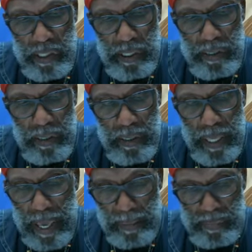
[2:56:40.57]
color?
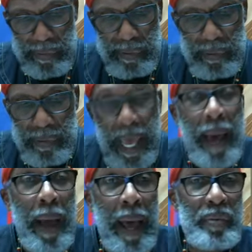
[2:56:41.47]
Absolutely.
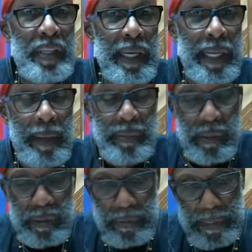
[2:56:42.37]
I, am saying
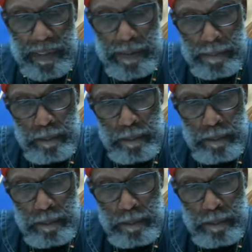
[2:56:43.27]
absolutely